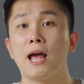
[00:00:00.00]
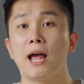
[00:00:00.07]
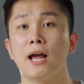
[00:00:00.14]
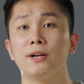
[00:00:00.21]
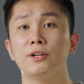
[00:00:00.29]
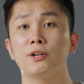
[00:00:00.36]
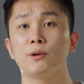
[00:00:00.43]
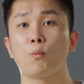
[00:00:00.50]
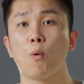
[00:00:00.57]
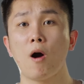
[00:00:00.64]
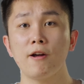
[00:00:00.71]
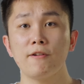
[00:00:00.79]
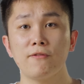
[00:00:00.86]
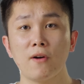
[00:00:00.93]
enter the
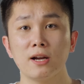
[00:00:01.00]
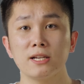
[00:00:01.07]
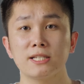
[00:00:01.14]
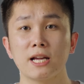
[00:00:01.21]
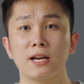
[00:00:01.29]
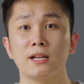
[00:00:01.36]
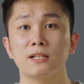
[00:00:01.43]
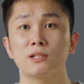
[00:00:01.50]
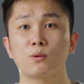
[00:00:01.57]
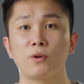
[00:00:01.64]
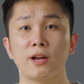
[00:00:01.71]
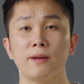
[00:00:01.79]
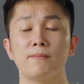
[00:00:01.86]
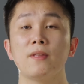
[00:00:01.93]
Wi-Fi settings
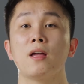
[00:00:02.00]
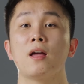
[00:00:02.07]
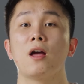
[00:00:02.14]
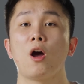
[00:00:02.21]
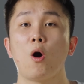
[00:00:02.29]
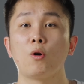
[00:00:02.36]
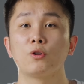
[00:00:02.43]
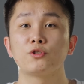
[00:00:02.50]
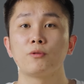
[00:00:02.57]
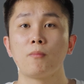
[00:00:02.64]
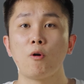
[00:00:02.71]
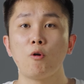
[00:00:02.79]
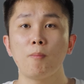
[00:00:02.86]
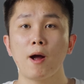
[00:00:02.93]
screen onto
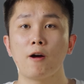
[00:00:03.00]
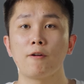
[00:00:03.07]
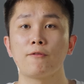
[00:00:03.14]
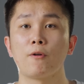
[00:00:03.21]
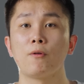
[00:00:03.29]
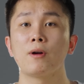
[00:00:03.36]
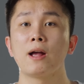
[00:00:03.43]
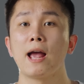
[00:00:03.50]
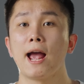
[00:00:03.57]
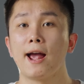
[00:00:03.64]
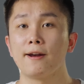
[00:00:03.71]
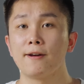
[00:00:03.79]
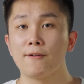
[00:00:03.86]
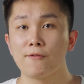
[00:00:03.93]
mobile phone
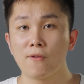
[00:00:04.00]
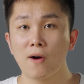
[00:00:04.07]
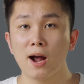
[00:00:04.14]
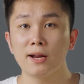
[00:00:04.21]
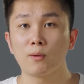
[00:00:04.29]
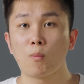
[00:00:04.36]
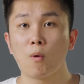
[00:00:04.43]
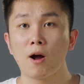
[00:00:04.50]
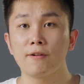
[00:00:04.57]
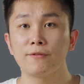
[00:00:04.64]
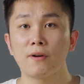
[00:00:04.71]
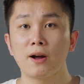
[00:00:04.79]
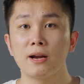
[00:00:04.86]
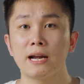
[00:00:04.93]
and find the
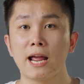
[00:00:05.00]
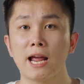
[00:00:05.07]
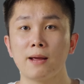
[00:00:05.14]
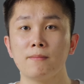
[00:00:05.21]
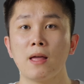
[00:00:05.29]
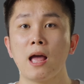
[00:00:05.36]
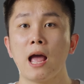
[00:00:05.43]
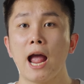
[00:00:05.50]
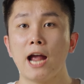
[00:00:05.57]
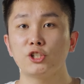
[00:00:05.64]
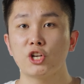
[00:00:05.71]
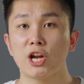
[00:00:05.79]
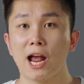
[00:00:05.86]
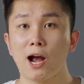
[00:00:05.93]
Wi-Fi name
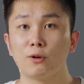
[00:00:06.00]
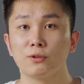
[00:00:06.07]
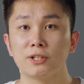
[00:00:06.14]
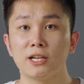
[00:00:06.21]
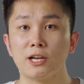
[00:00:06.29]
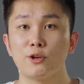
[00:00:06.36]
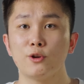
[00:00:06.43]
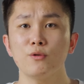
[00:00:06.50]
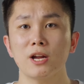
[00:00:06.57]
HLD.